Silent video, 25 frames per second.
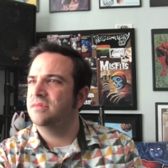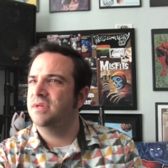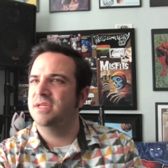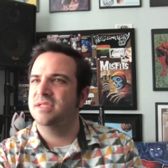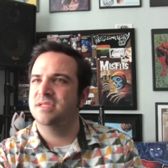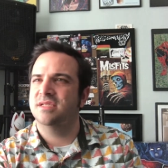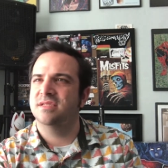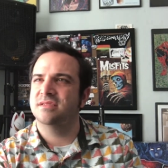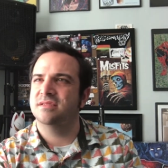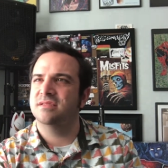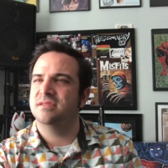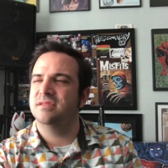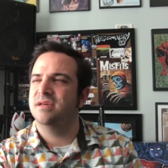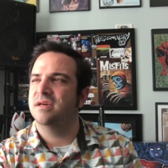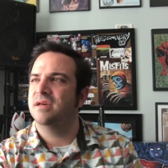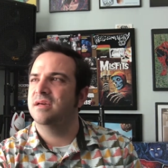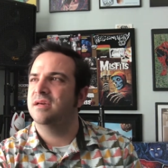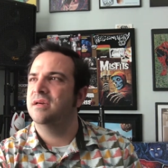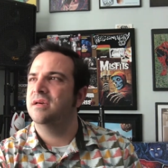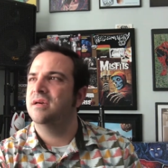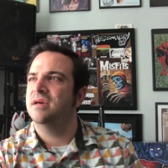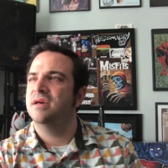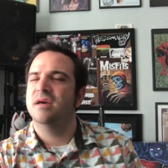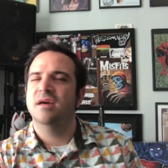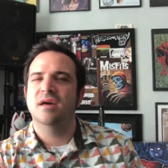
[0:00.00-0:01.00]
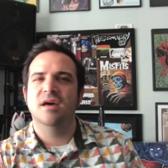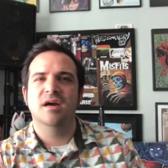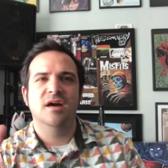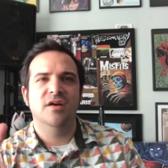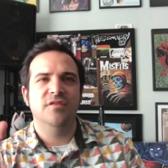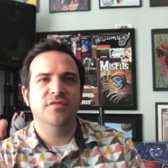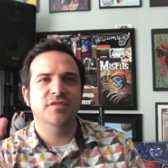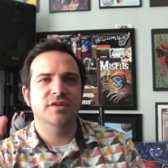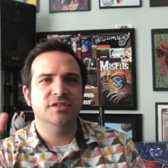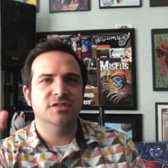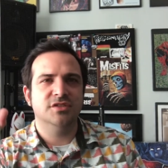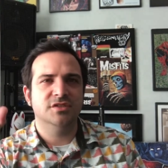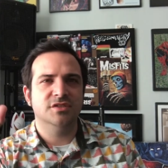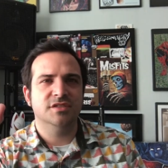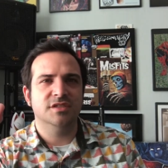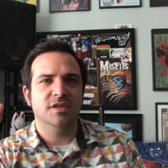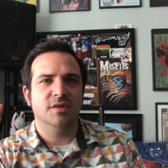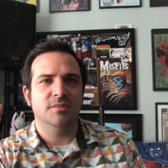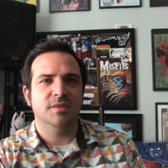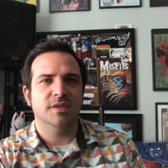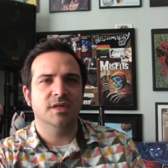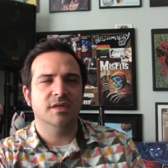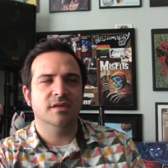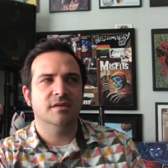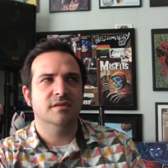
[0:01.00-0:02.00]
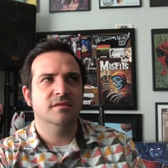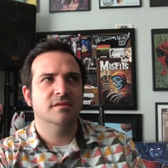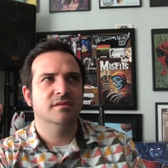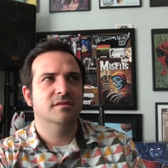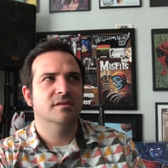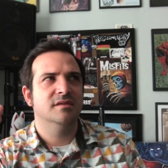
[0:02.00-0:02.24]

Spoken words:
It doesn't say. Avengers something.